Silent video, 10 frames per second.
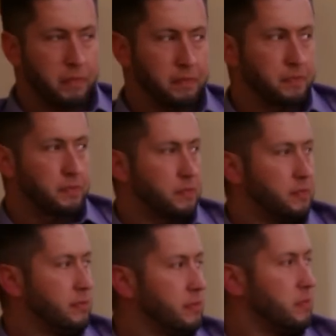
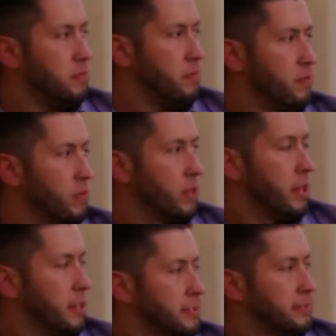
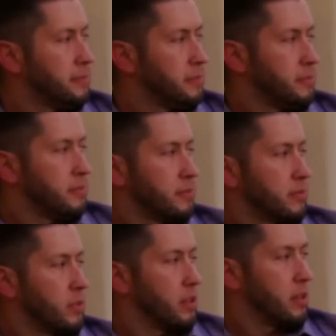
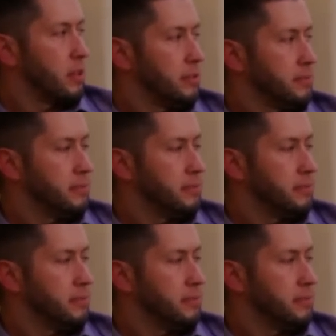(silent)